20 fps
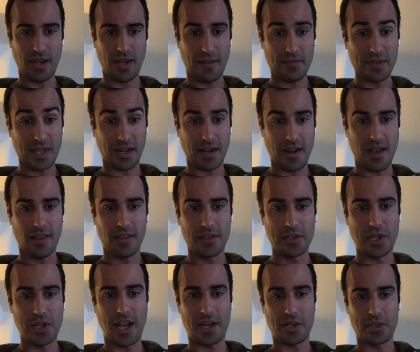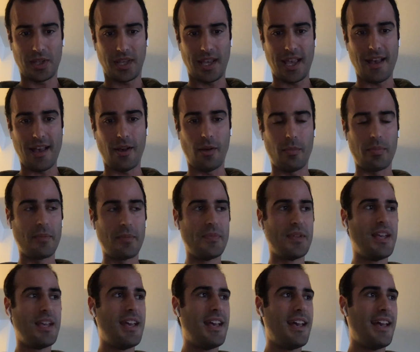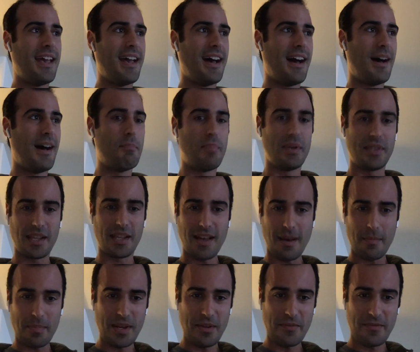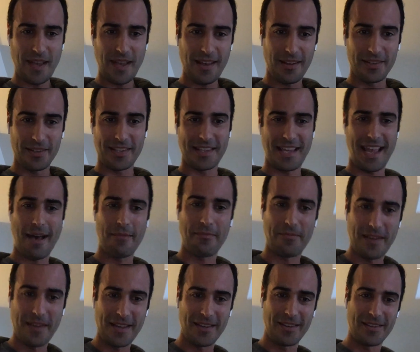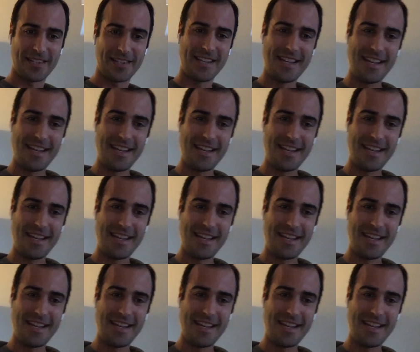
and have technology actually help. But the company failed. The app failed,